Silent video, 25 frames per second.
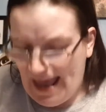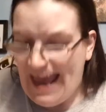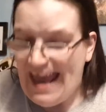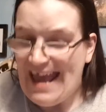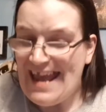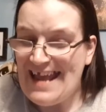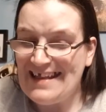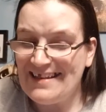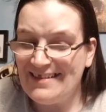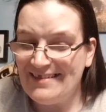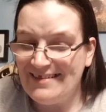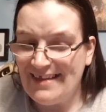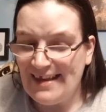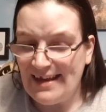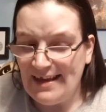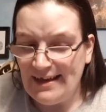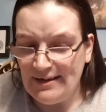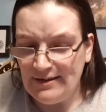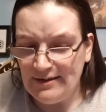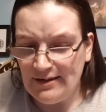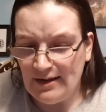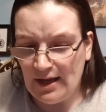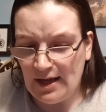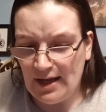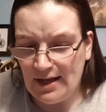It
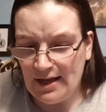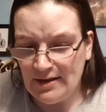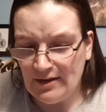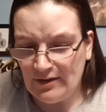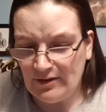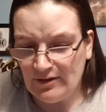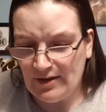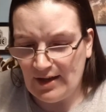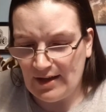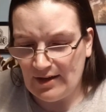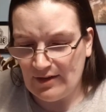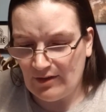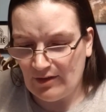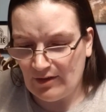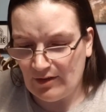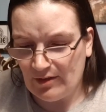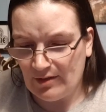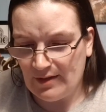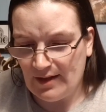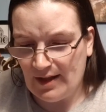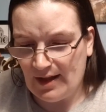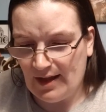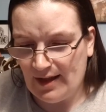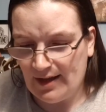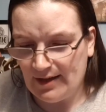did in the sense
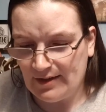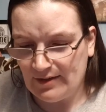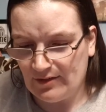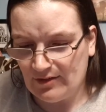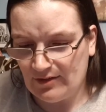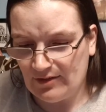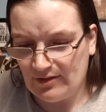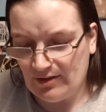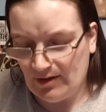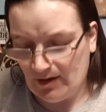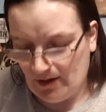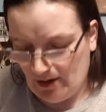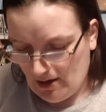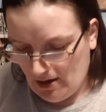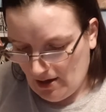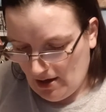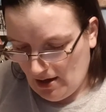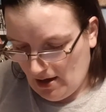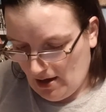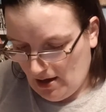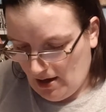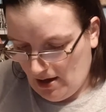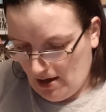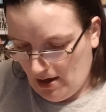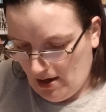that
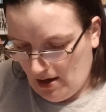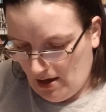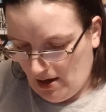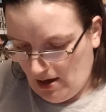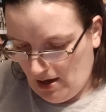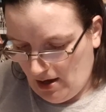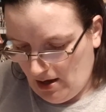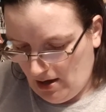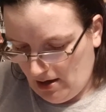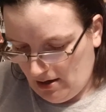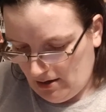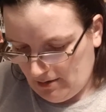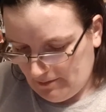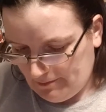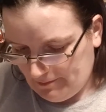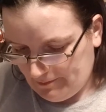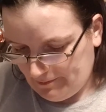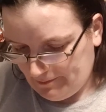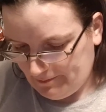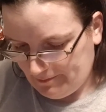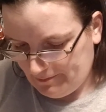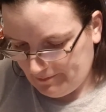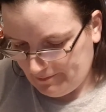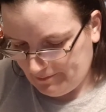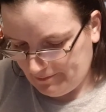I
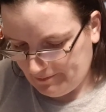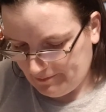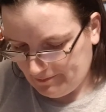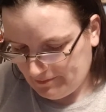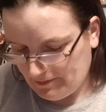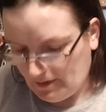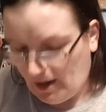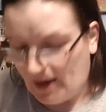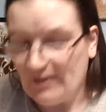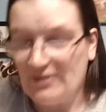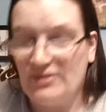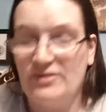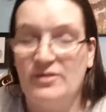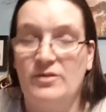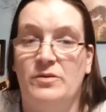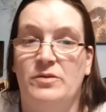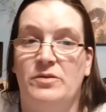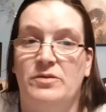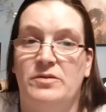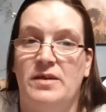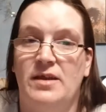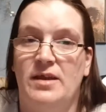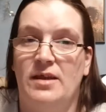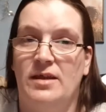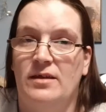still
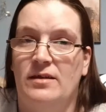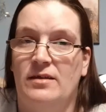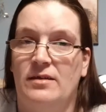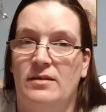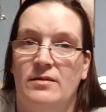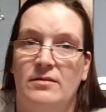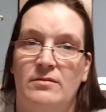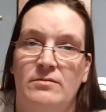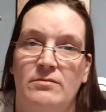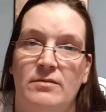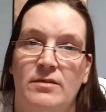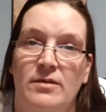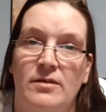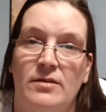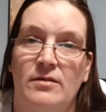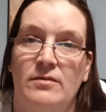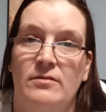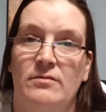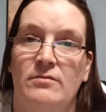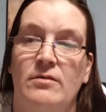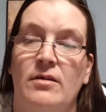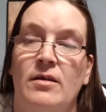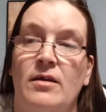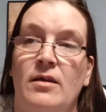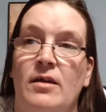think, you
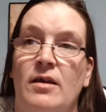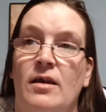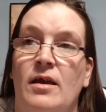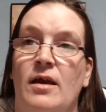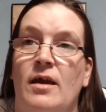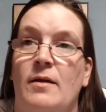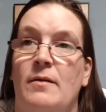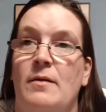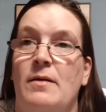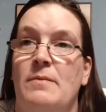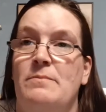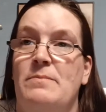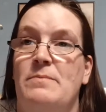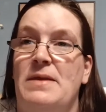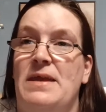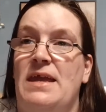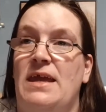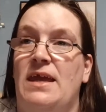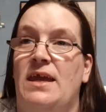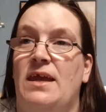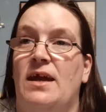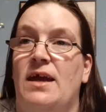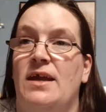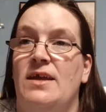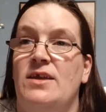know,
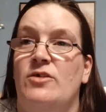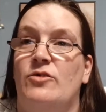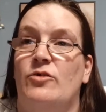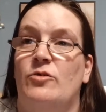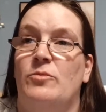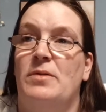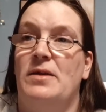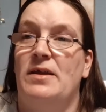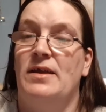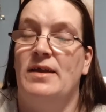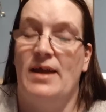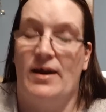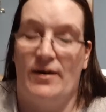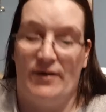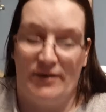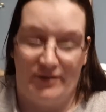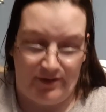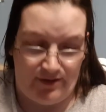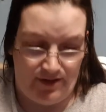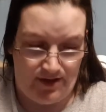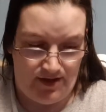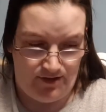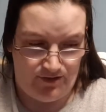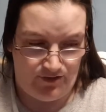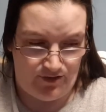being a European character,
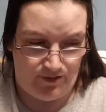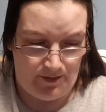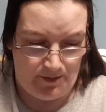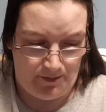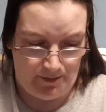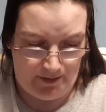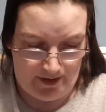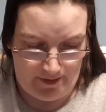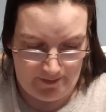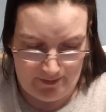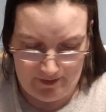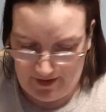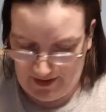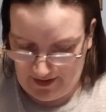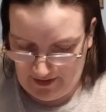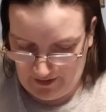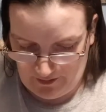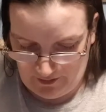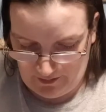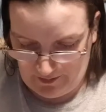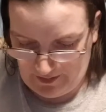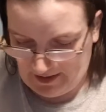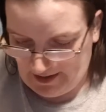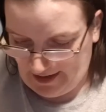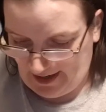he should have been played by a
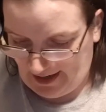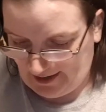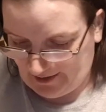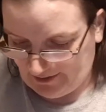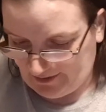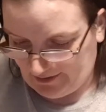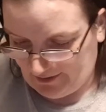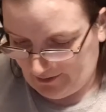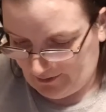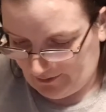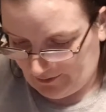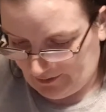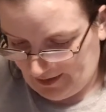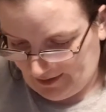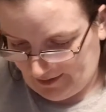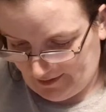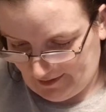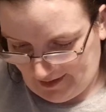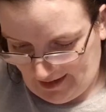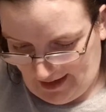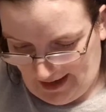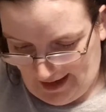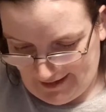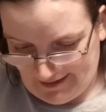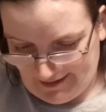European actor, or at
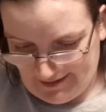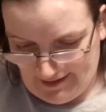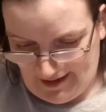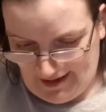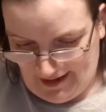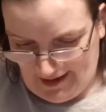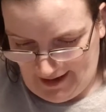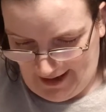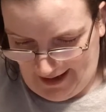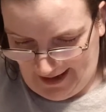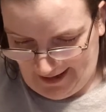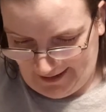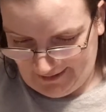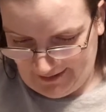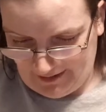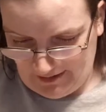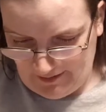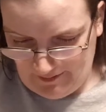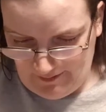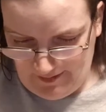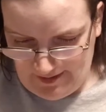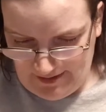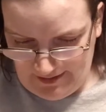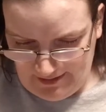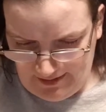least had an accent
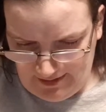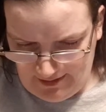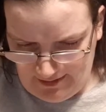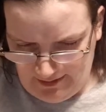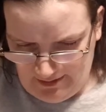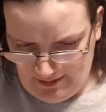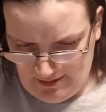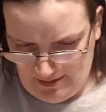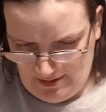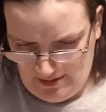affected.